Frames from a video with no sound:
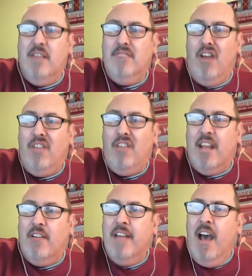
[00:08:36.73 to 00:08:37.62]
okie
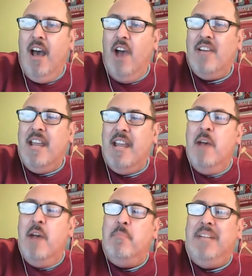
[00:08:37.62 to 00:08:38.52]
doke. Okay,
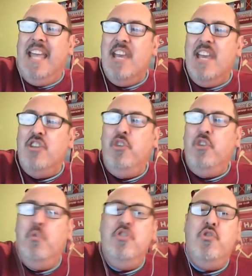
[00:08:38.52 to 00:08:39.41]
player
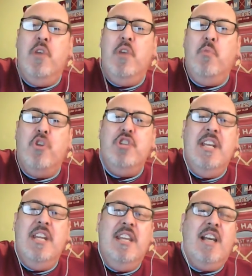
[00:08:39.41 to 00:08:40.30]
you enjoy watching
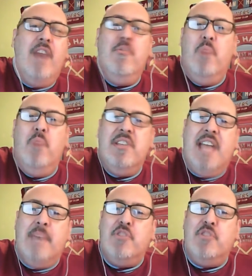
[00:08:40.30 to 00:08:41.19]
in the current West
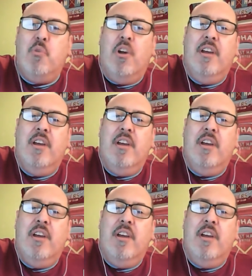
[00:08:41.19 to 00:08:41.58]
Ham squad?